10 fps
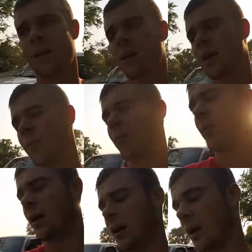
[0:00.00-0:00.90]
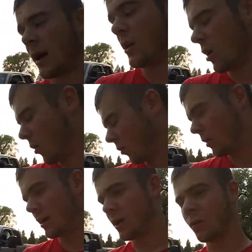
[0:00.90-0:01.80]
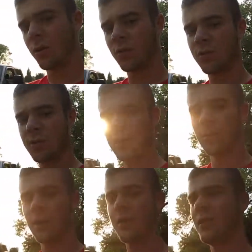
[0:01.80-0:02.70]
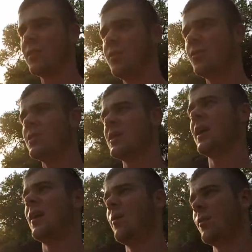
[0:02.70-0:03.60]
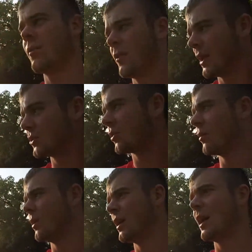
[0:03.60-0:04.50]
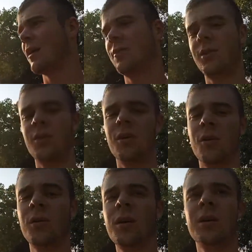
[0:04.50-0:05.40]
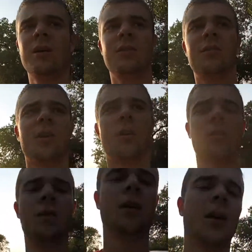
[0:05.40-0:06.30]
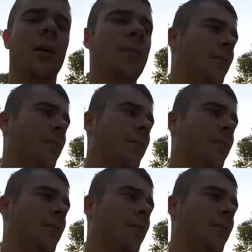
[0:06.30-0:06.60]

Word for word: Um, but I know in order for me to run this new setup, that's what I'm gonna have to do. So um,